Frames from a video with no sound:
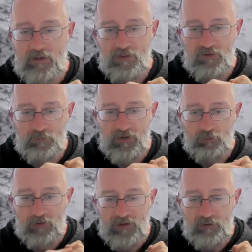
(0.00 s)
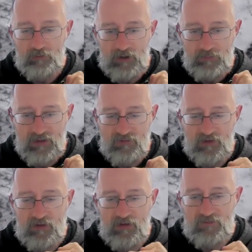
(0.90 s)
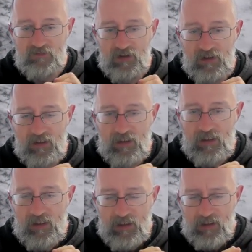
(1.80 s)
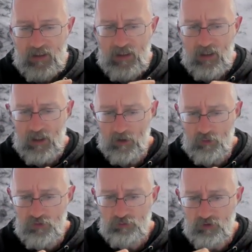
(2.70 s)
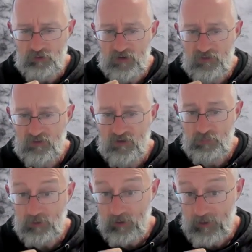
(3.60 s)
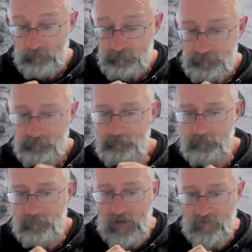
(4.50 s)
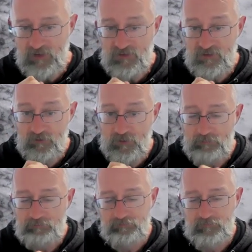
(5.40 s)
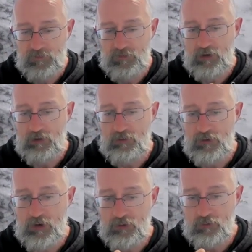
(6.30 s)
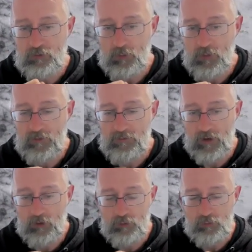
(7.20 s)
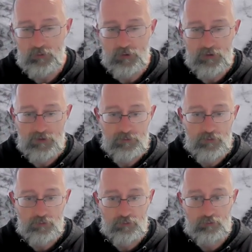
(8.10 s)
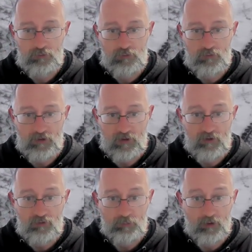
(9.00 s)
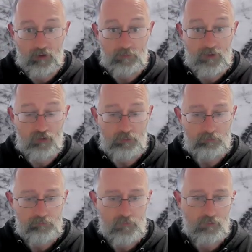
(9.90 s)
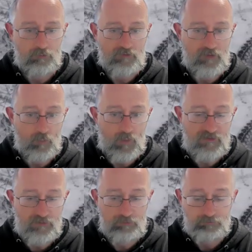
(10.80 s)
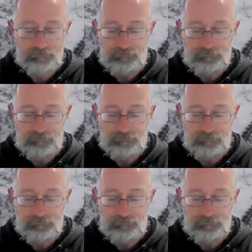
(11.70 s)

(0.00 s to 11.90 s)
the best way to train your ligaments is a good structured exercise program. Everyone's different. So you could do it with a good strength conditioning program in the gym, lifting weights.